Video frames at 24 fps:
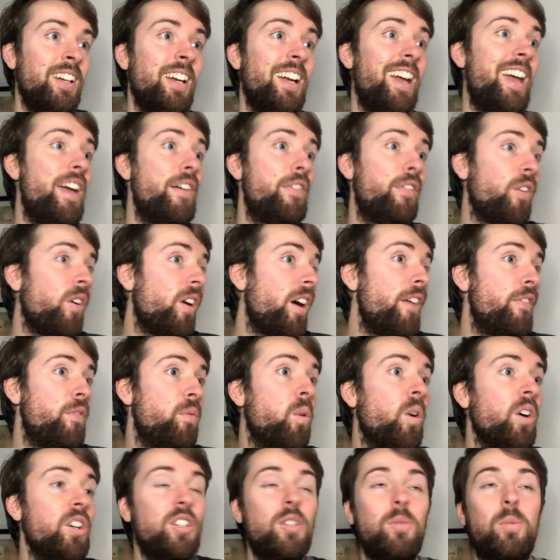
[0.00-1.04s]
if
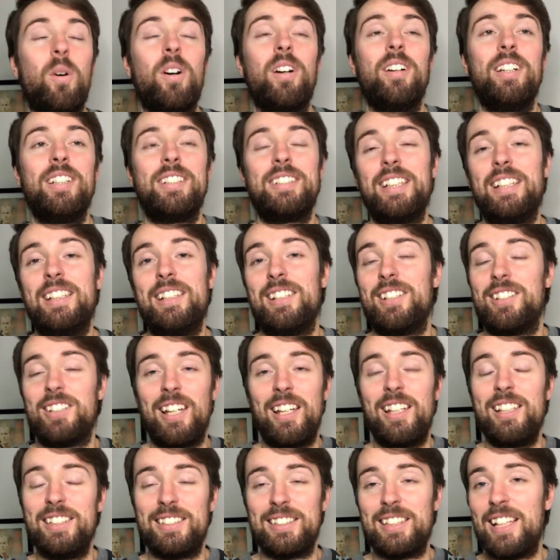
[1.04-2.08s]
what you want in a season
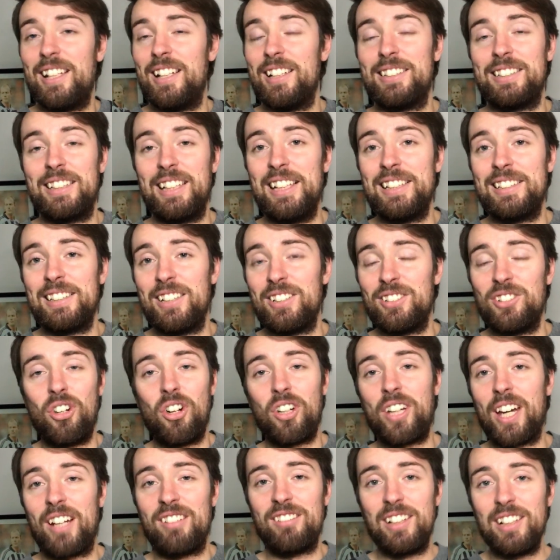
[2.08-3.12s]
is not
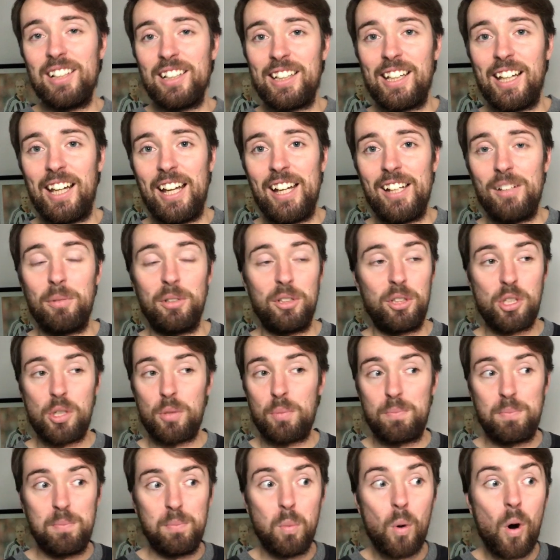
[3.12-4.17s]
get relegated, which is
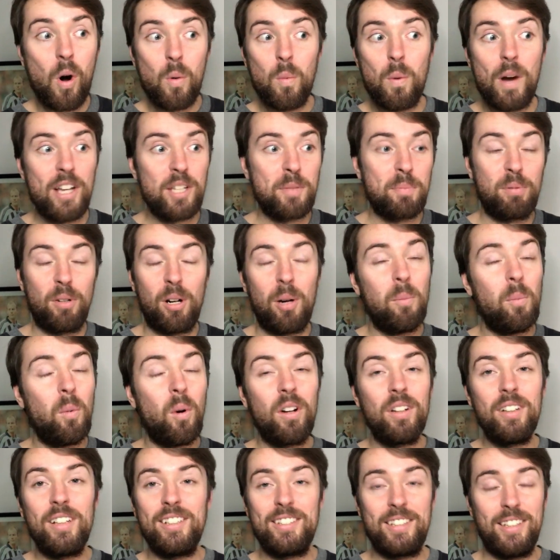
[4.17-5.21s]
what West Brom
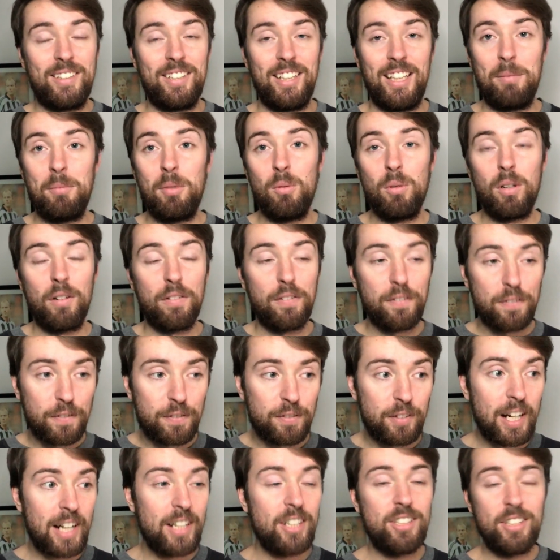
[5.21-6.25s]
want, is a team who are
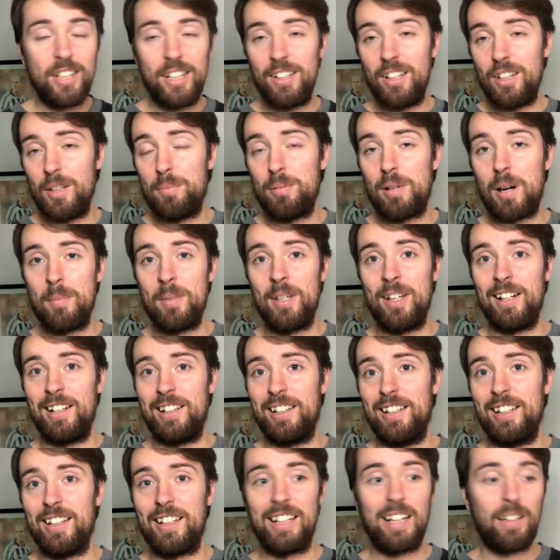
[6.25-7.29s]
fresh into the Premier
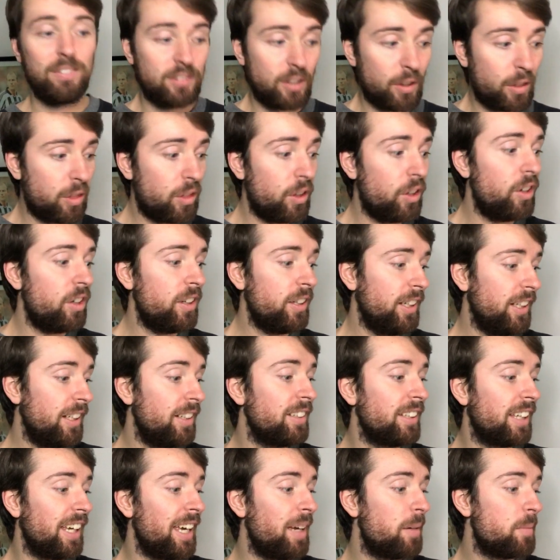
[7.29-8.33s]
League and after 13
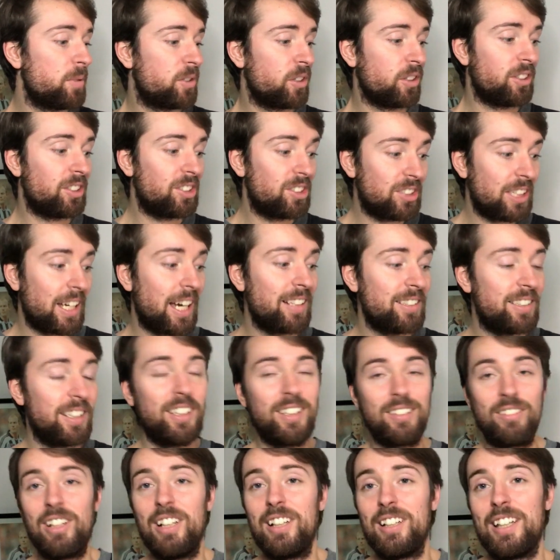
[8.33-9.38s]
games are sat in
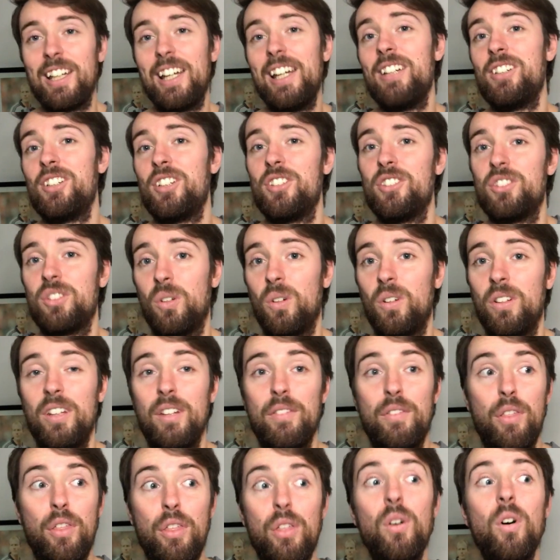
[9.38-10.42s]
the relegation zone, they've
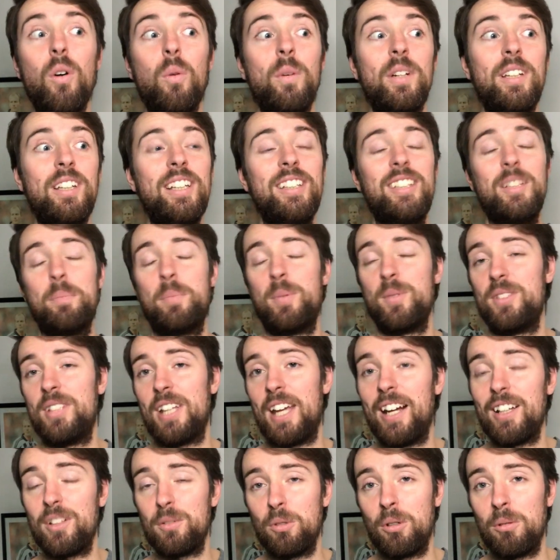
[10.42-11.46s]
thought, we need to
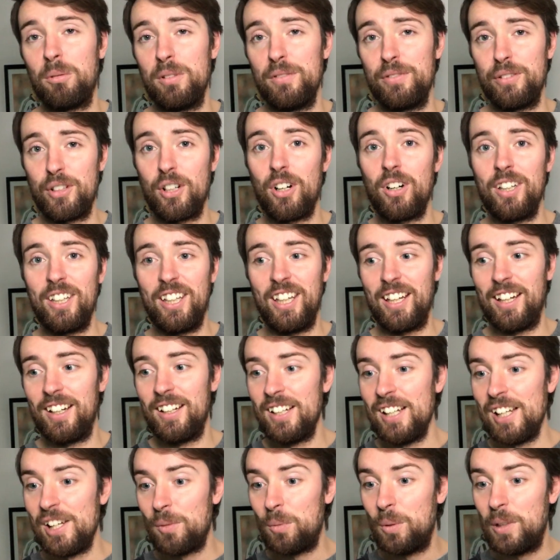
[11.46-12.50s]
protect what we've got here.
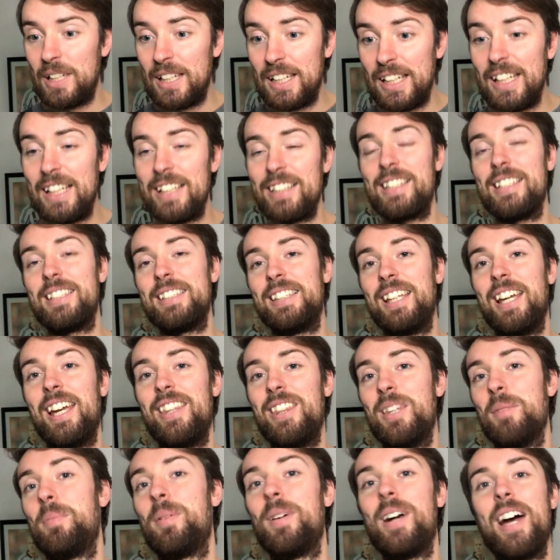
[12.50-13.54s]
We need to stay in
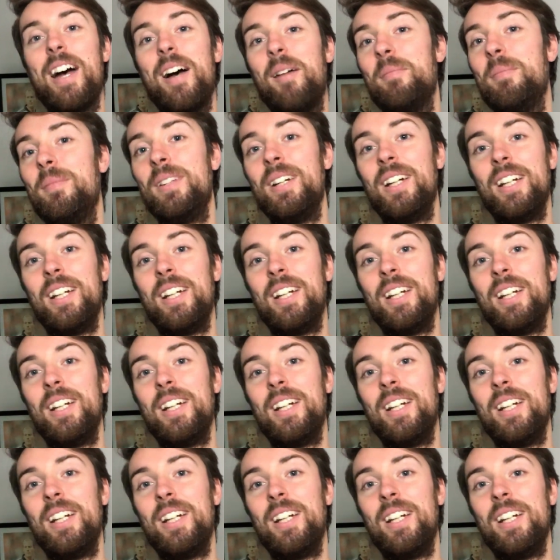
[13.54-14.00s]
the Prem.